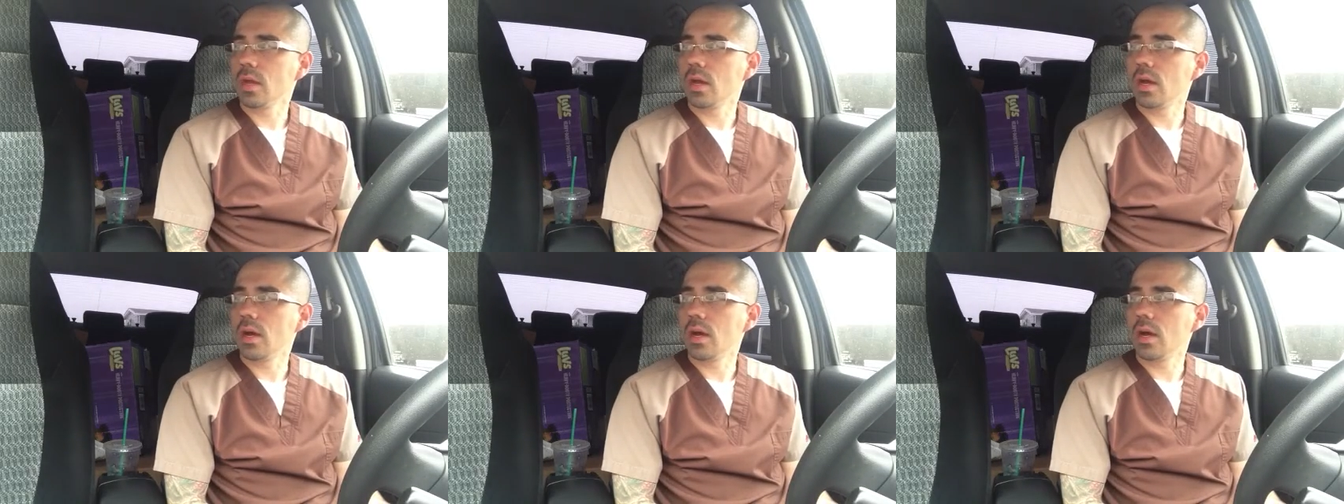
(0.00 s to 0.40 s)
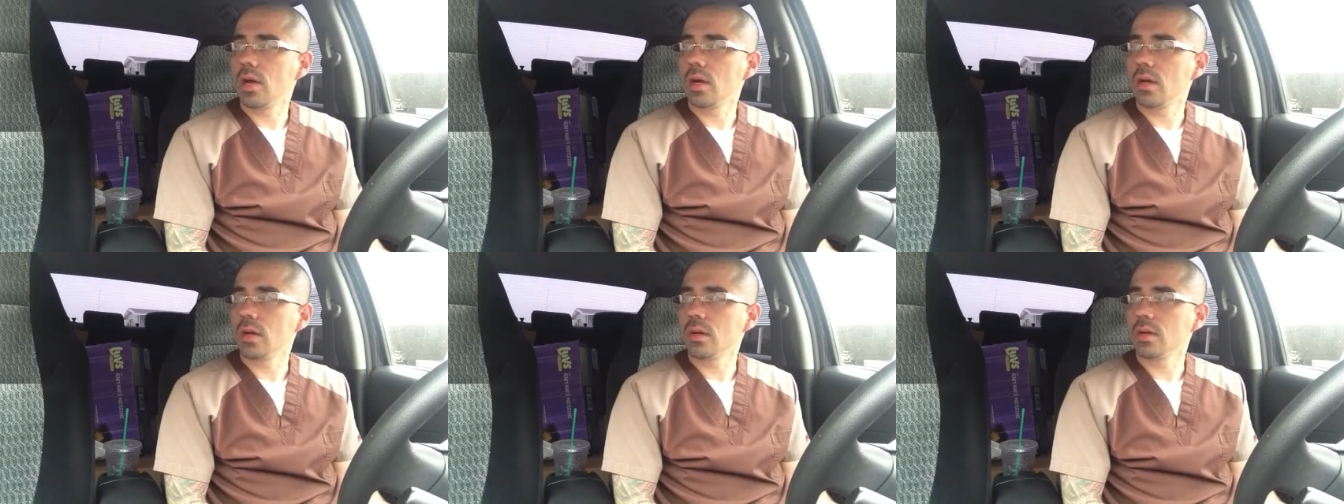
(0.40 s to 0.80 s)

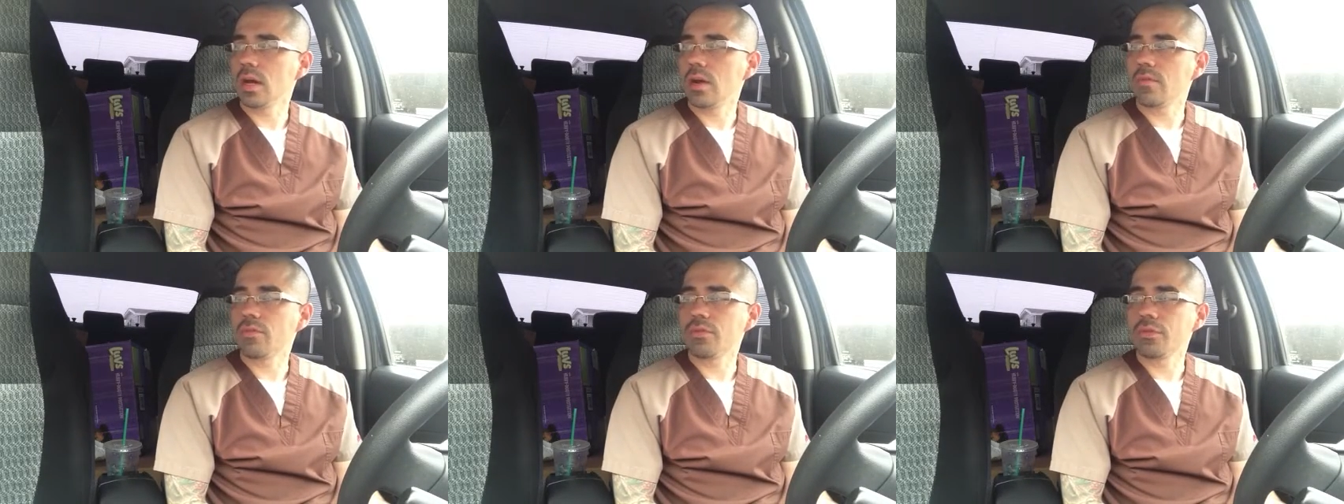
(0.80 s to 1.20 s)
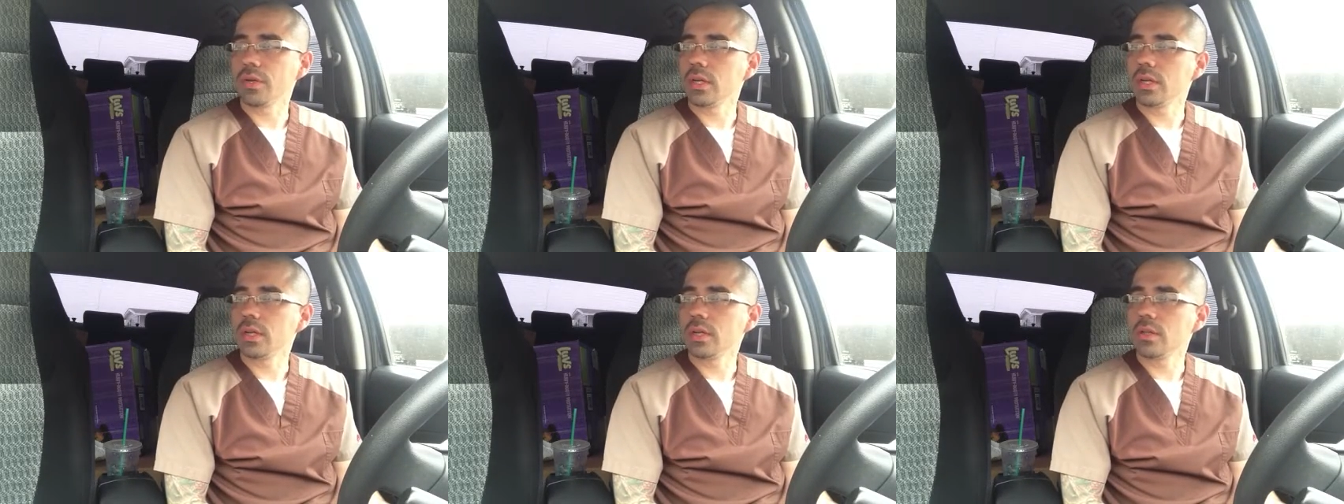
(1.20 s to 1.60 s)
got
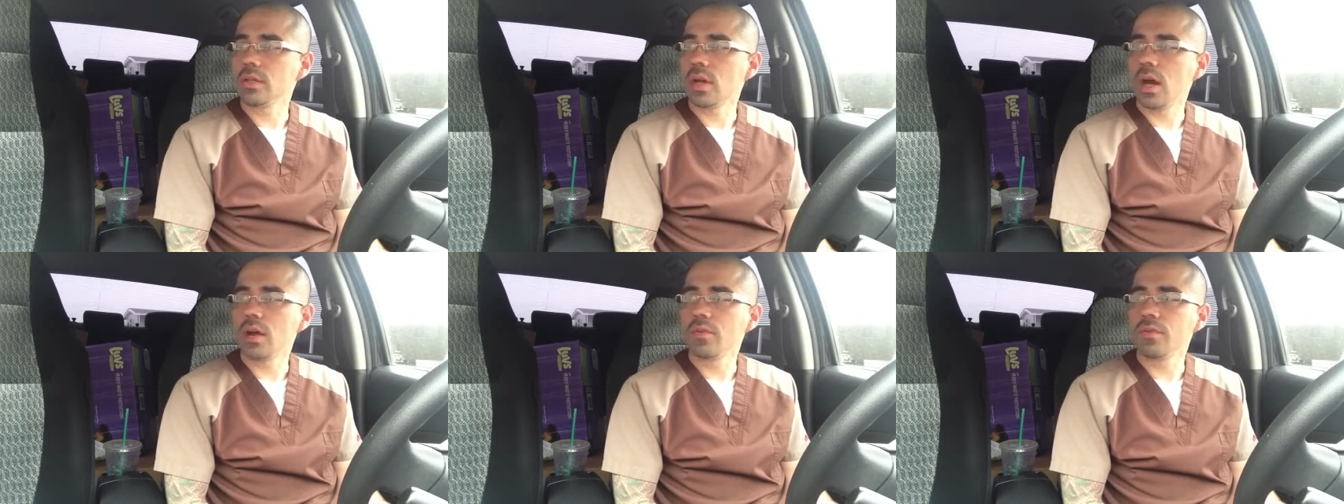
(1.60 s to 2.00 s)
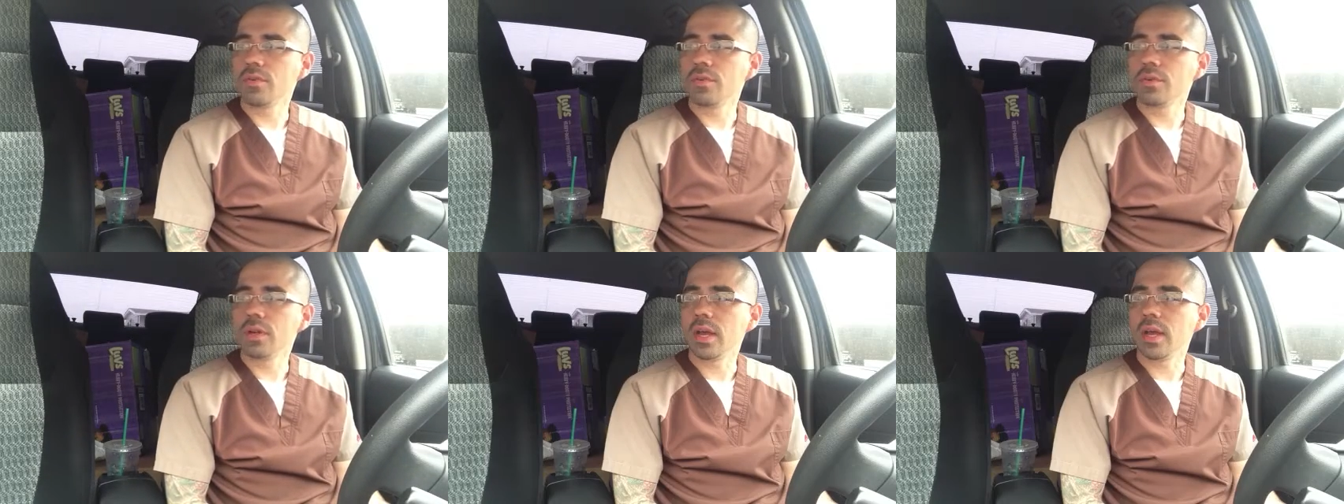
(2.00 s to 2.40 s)
free dog
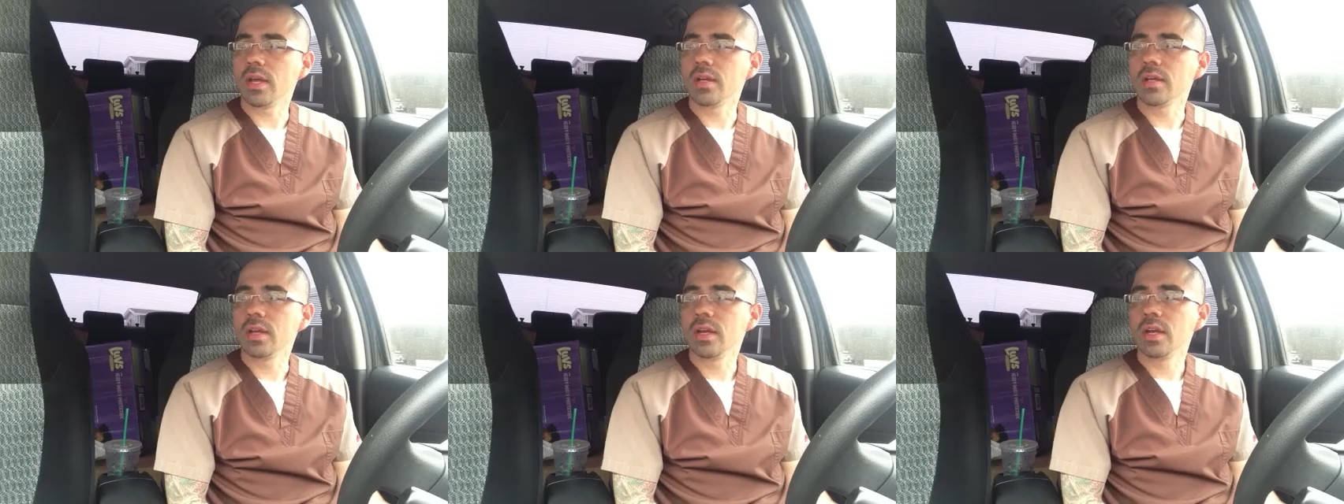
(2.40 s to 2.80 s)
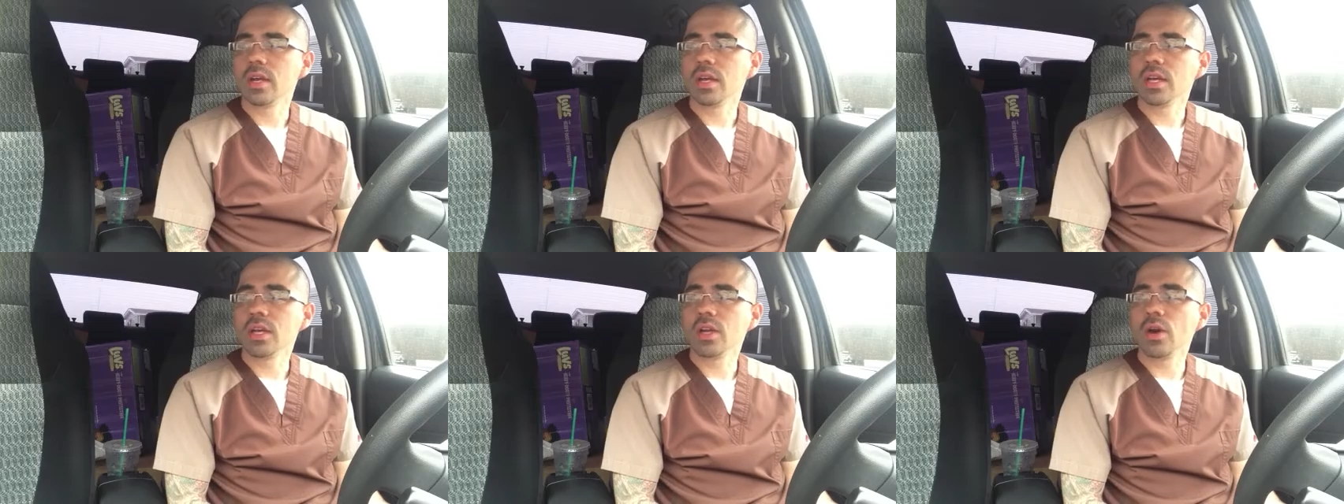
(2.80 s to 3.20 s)
food, and
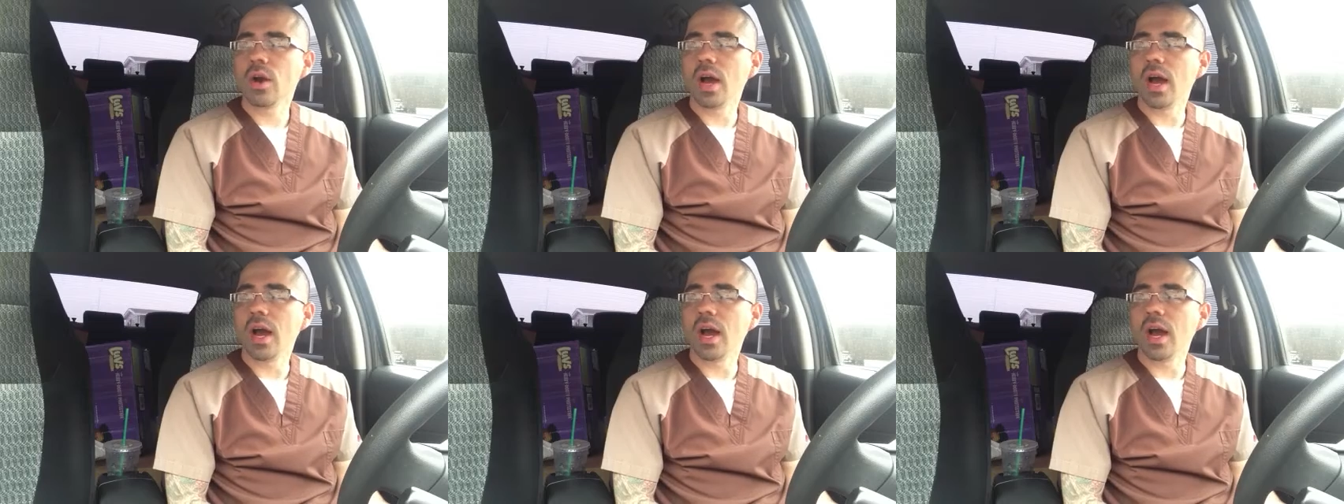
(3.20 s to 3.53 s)
you know,